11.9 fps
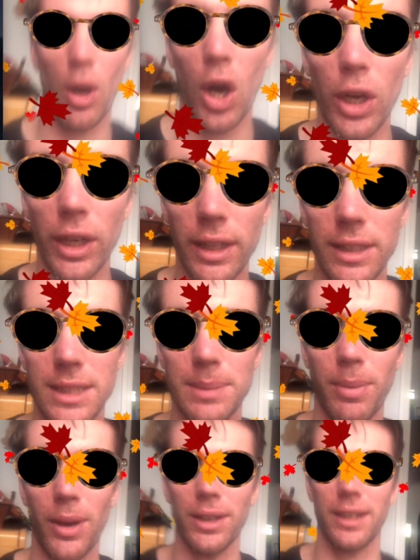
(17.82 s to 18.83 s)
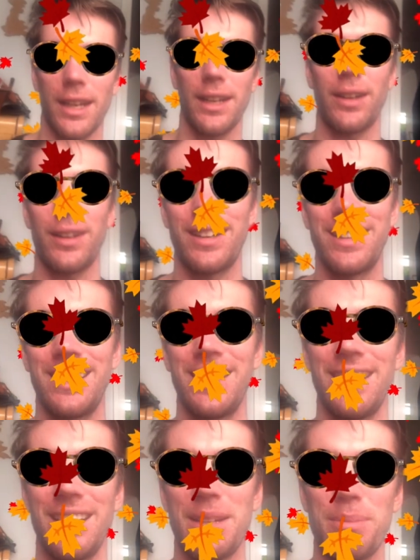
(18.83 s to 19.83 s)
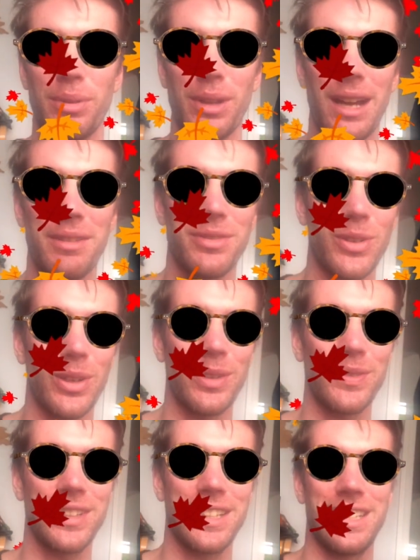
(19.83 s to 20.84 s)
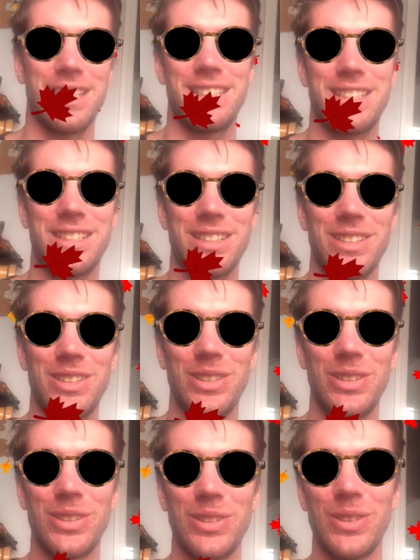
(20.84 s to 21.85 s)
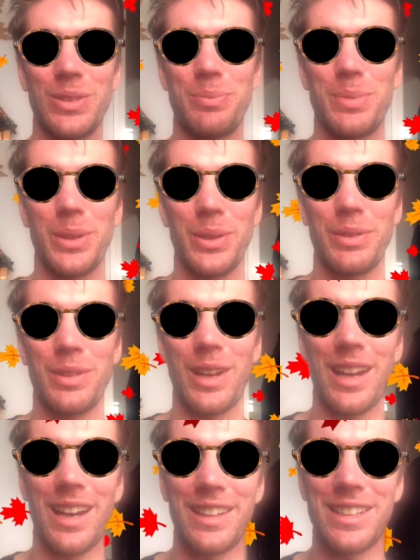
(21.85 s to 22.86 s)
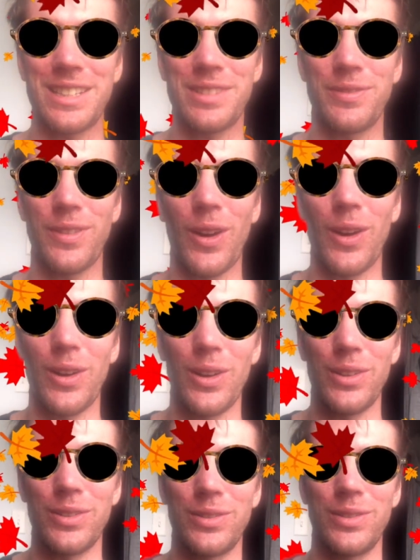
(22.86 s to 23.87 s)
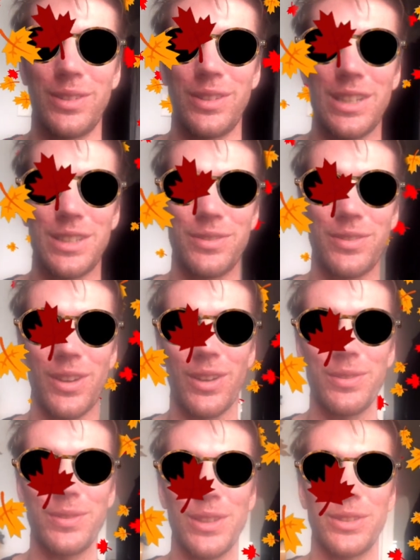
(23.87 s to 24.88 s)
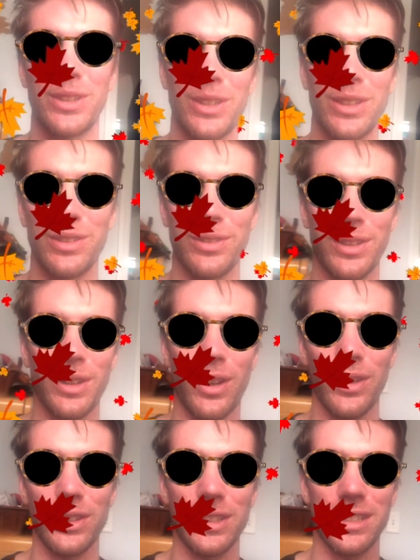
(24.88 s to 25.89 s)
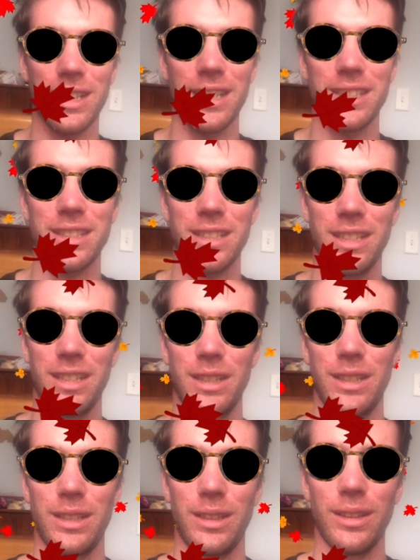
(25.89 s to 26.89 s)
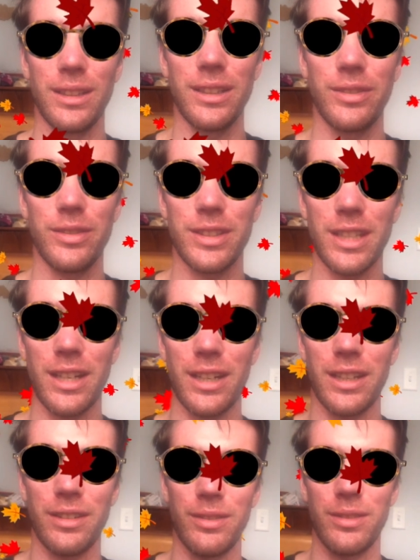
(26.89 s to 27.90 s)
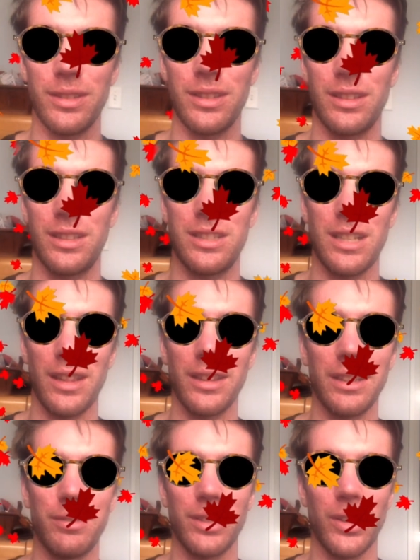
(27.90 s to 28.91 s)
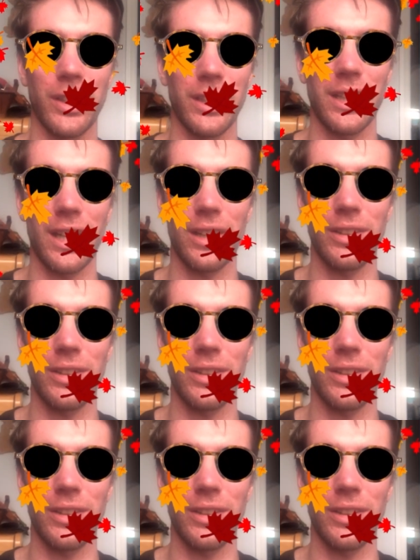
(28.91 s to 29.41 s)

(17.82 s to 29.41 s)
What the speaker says: Spark AR platform to build this fall filter with all these nice leaves that are gently floating down.